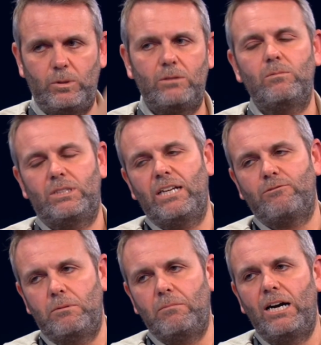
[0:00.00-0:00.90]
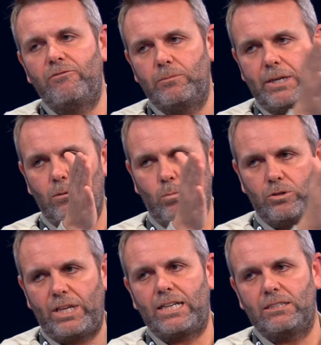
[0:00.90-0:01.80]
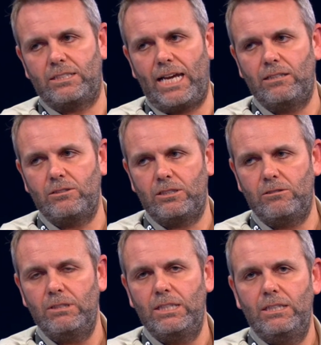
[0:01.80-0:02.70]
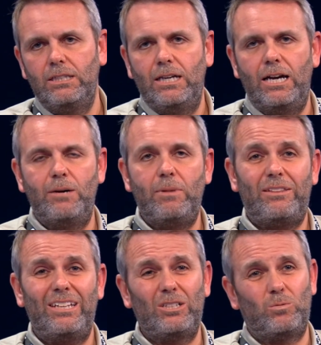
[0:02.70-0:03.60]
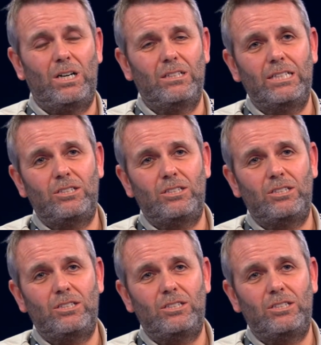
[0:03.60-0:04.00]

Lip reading: We still have to be mindful about what that can scale to. I think as well, it's